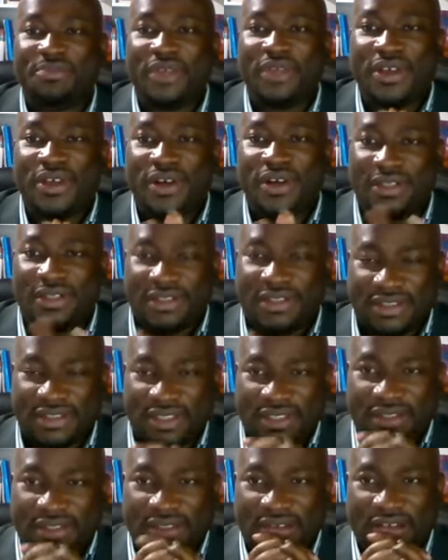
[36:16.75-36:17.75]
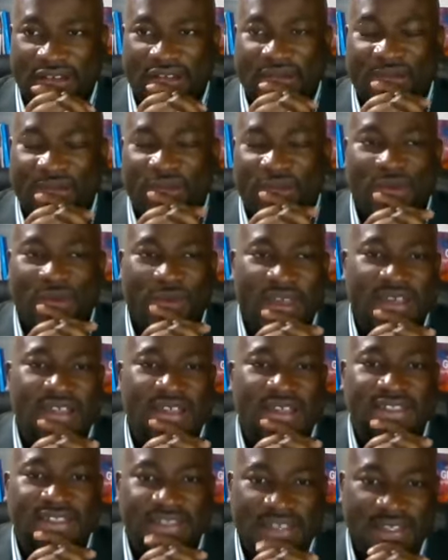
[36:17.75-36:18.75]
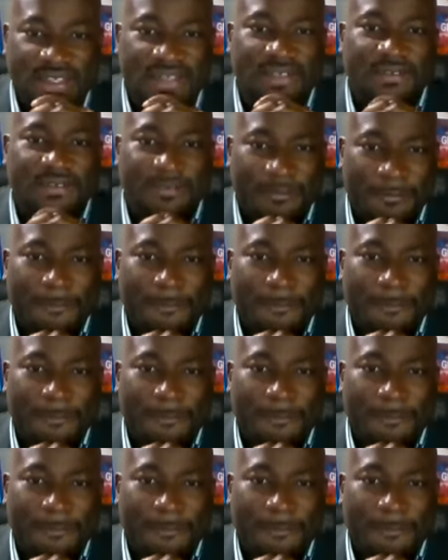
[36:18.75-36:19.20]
beyond what we can see.